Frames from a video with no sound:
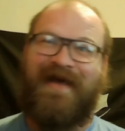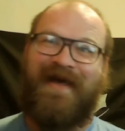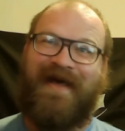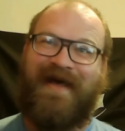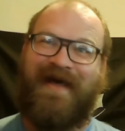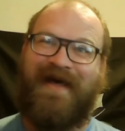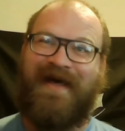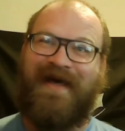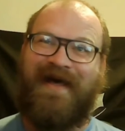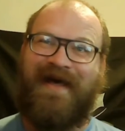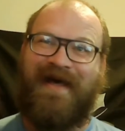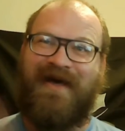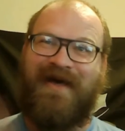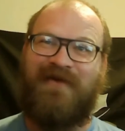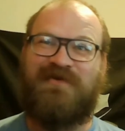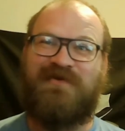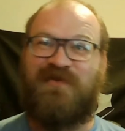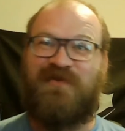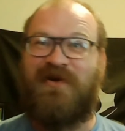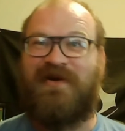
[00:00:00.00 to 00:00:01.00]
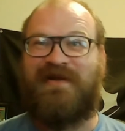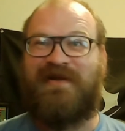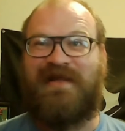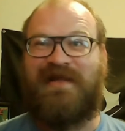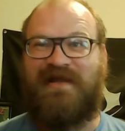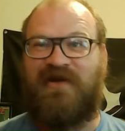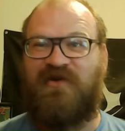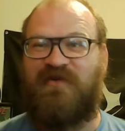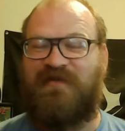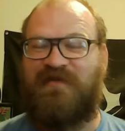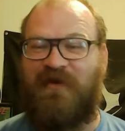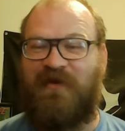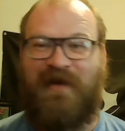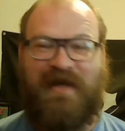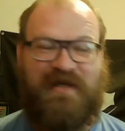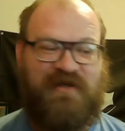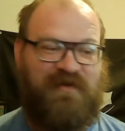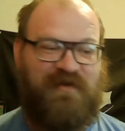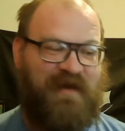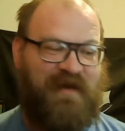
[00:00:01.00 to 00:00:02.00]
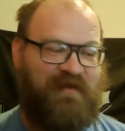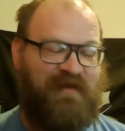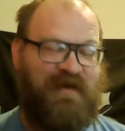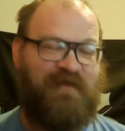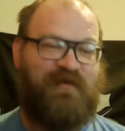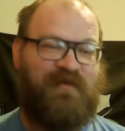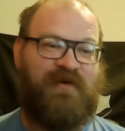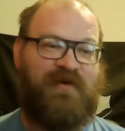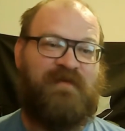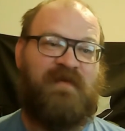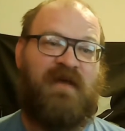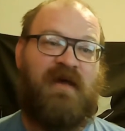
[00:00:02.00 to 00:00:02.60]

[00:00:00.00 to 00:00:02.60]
Ah, I was worried that there would be way too many people.